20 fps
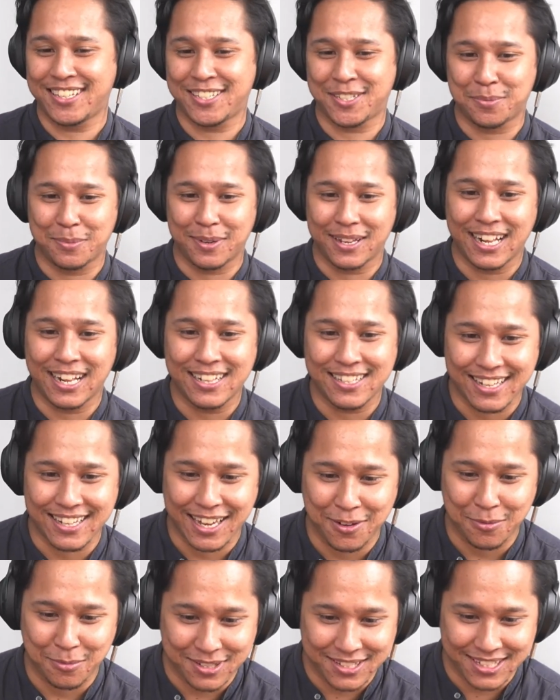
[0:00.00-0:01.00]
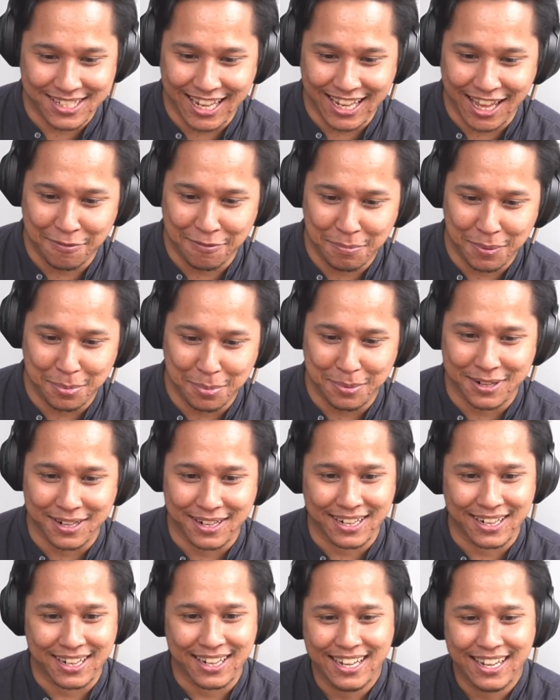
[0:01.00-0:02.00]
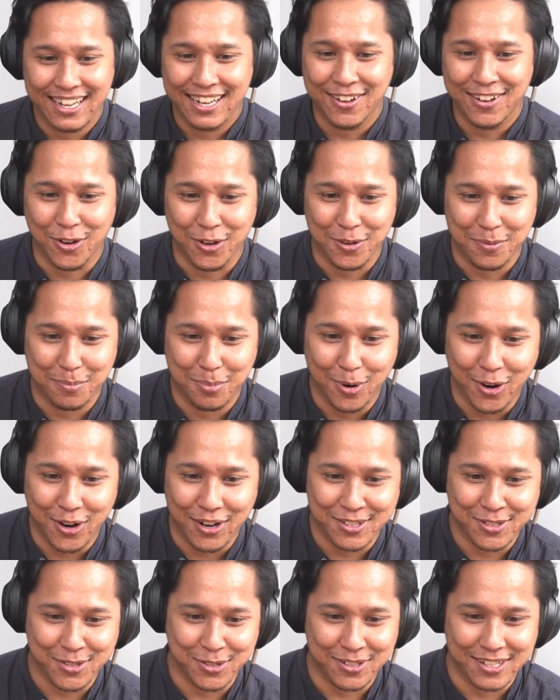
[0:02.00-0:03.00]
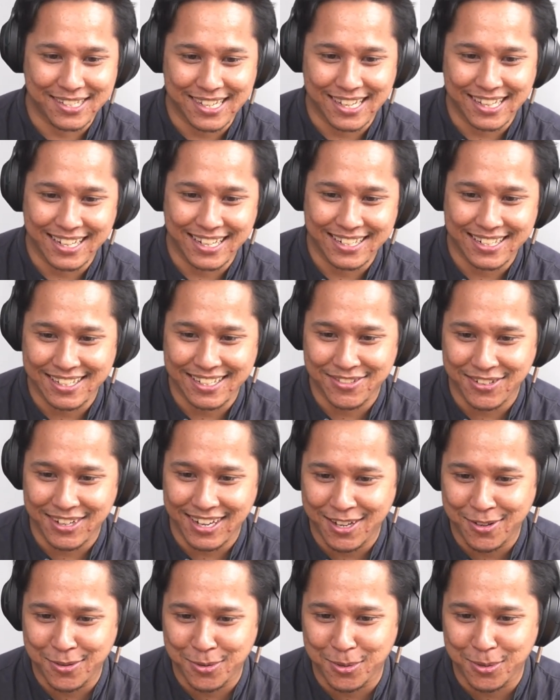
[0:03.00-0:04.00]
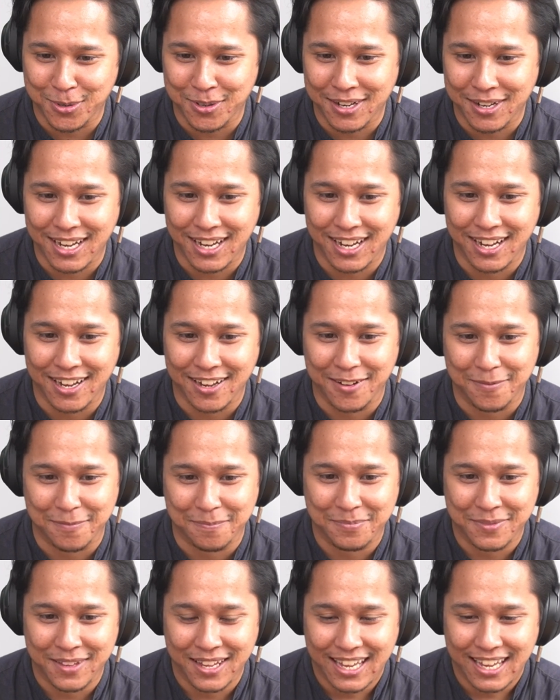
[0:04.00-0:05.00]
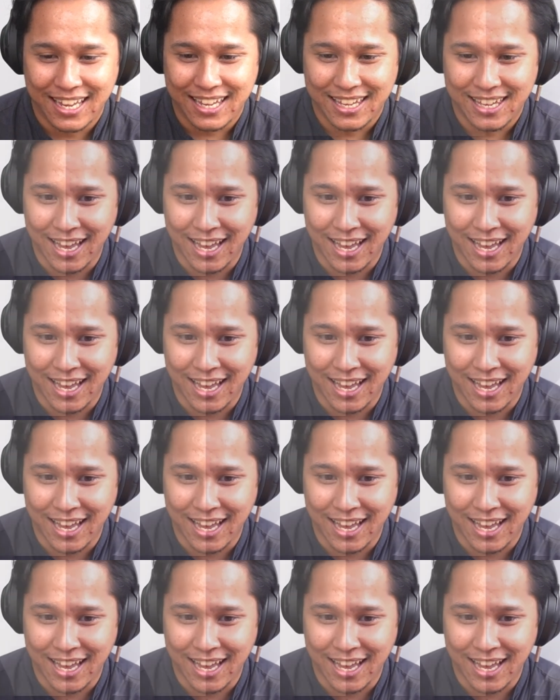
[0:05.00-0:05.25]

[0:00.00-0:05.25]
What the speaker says: minutes, and we still have people on board. So I think that's really cool. Yeah.